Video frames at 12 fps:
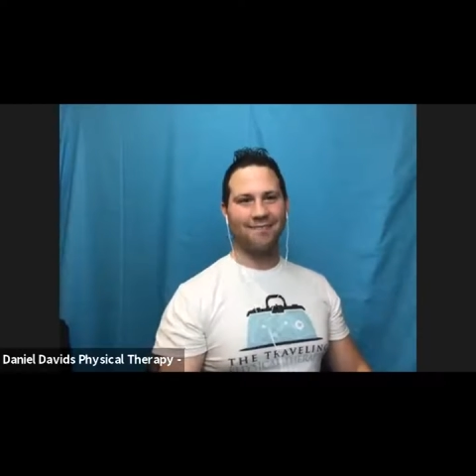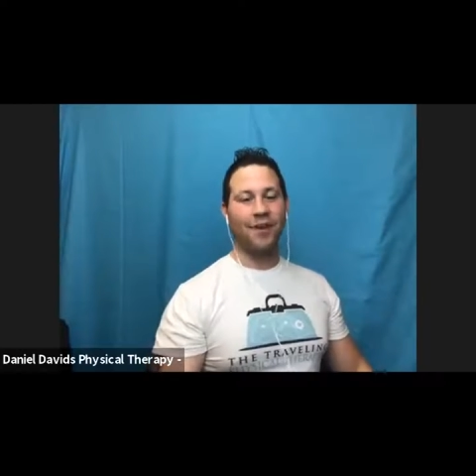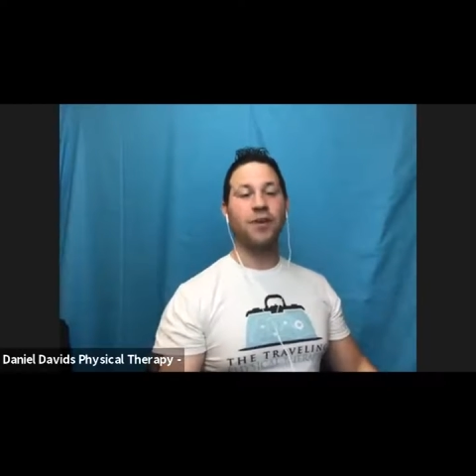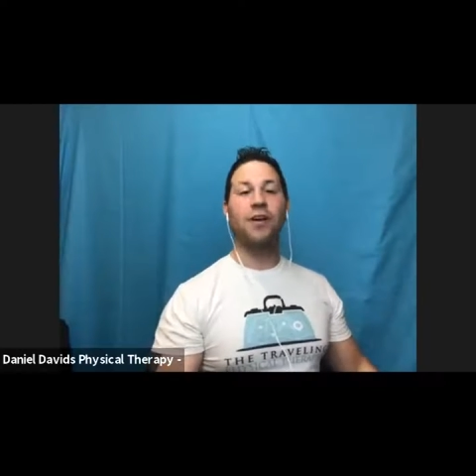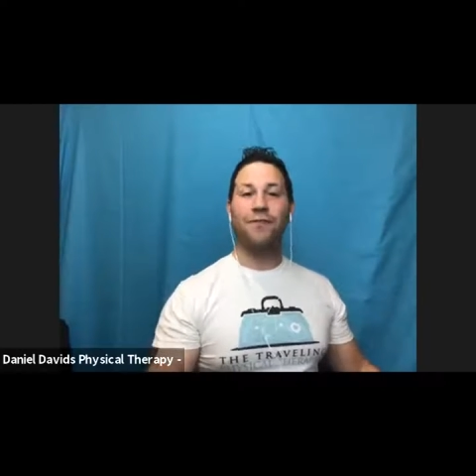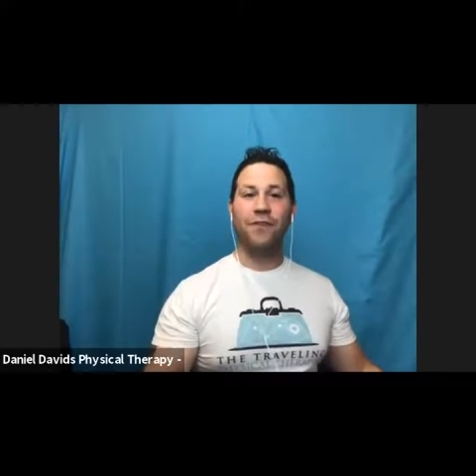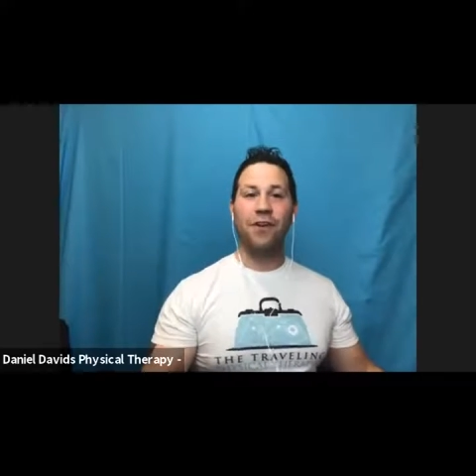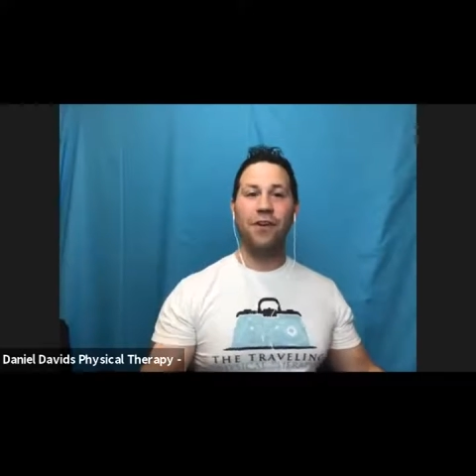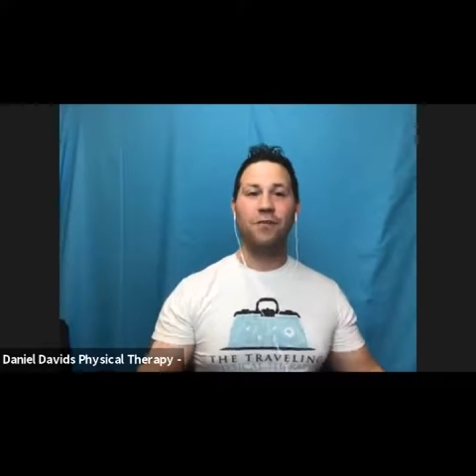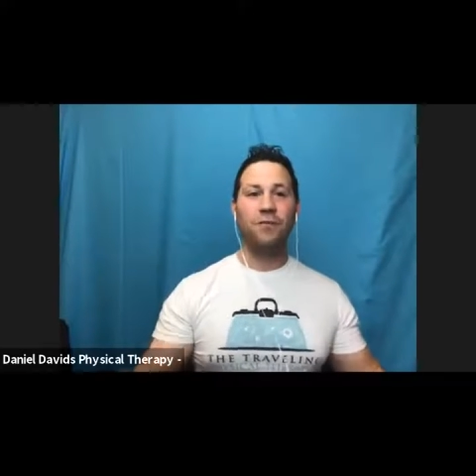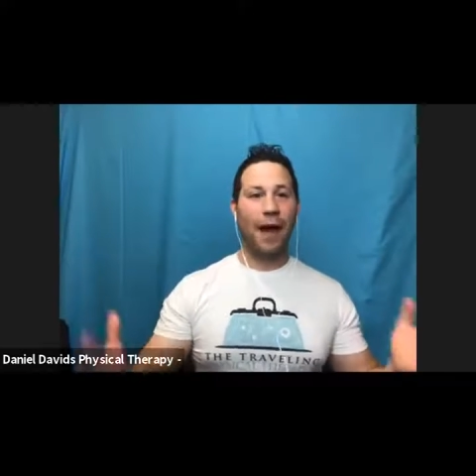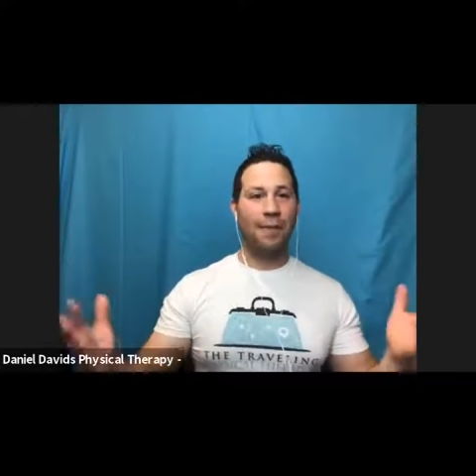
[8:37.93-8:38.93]
Oh, good for
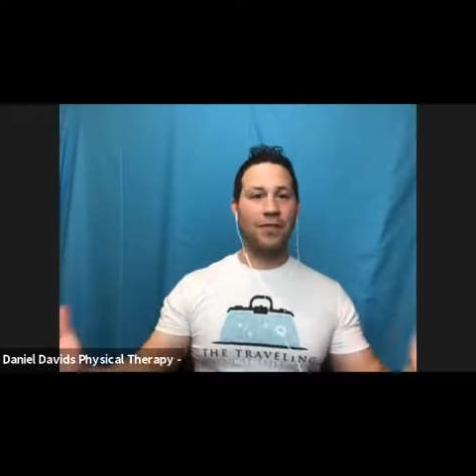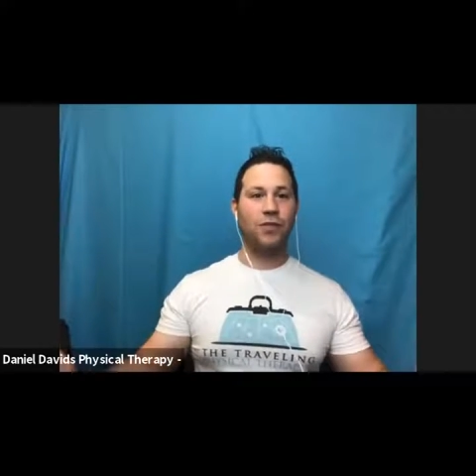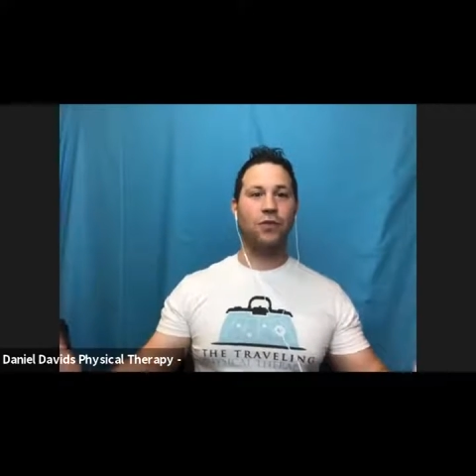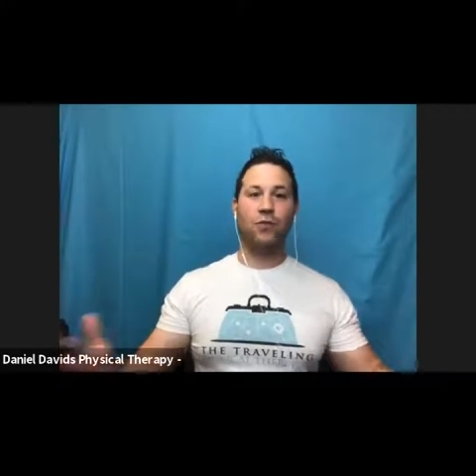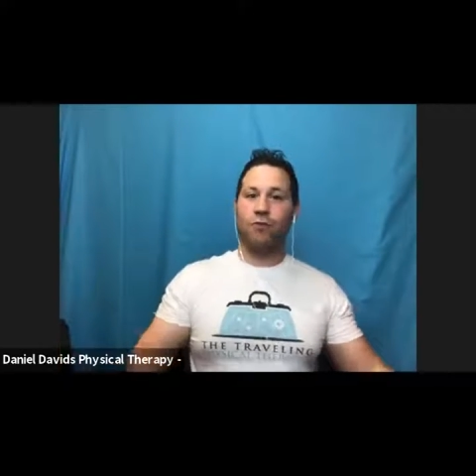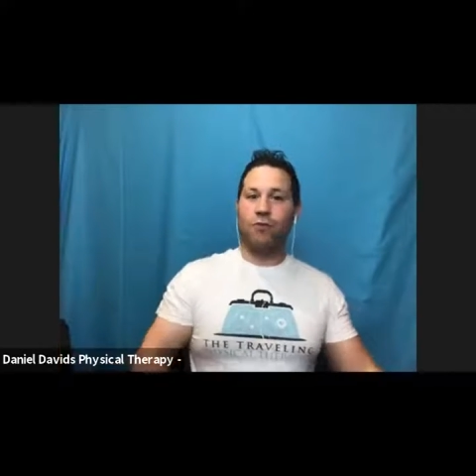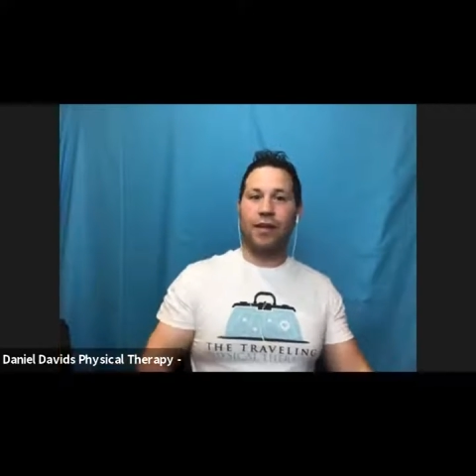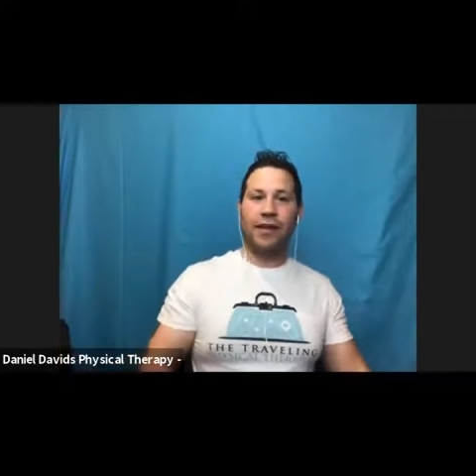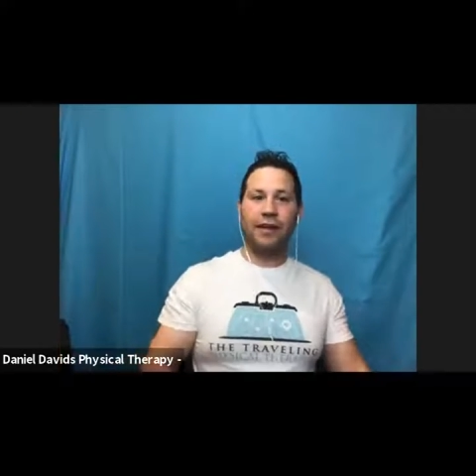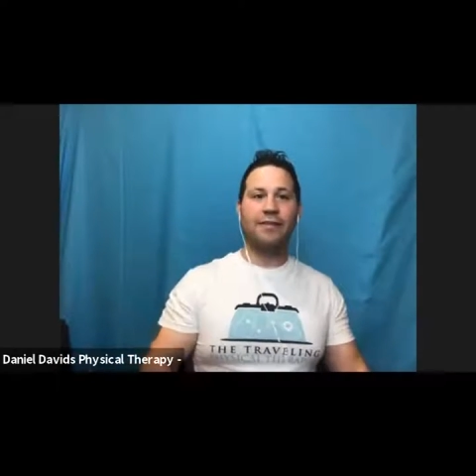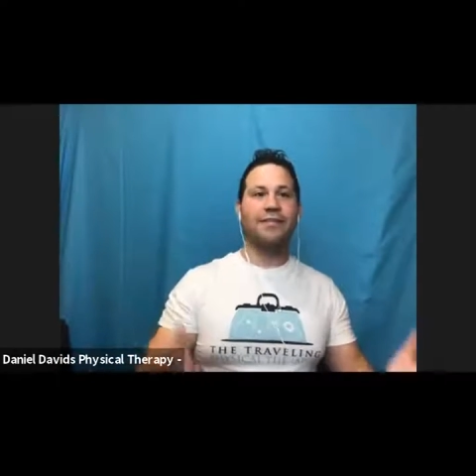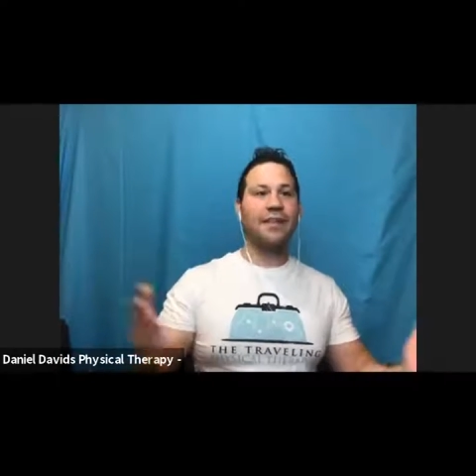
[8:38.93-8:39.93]
you. I mean, 2-3
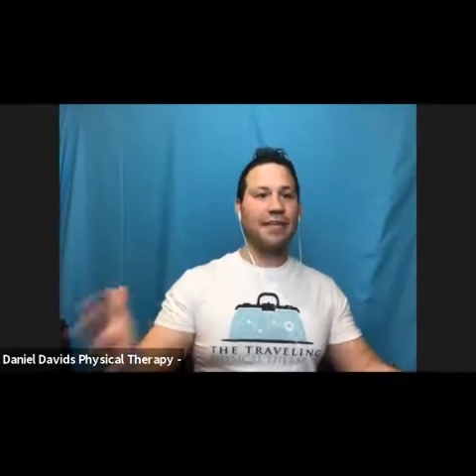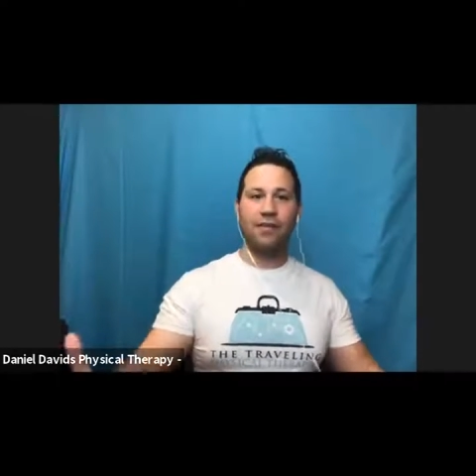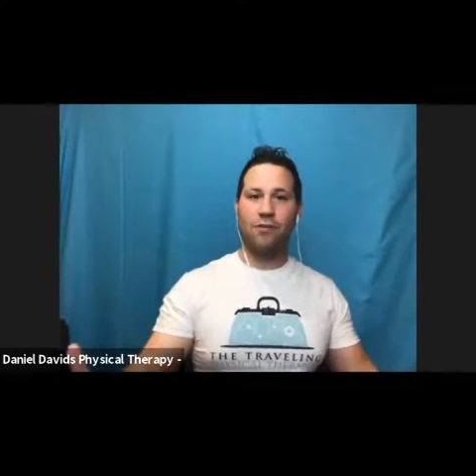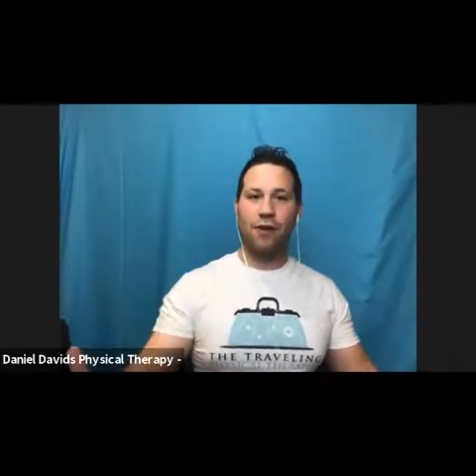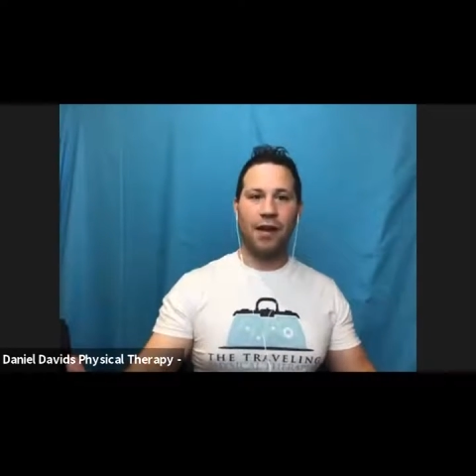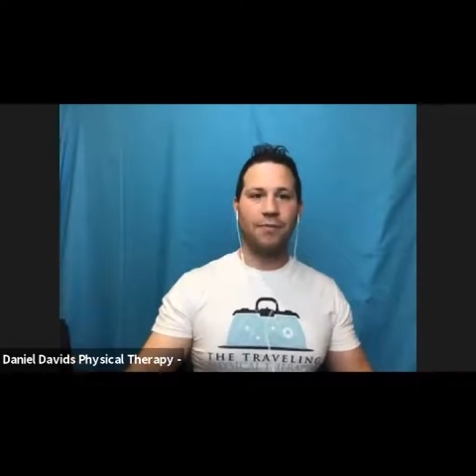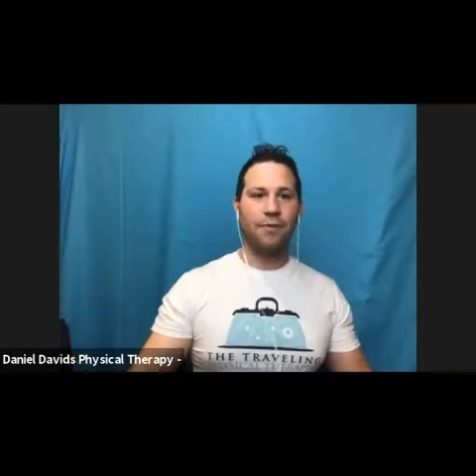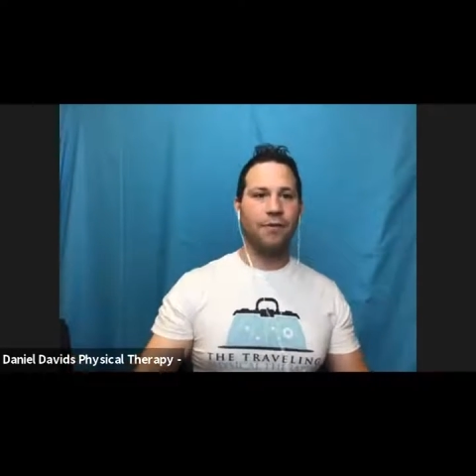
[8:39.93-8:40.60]
years, that's incredible.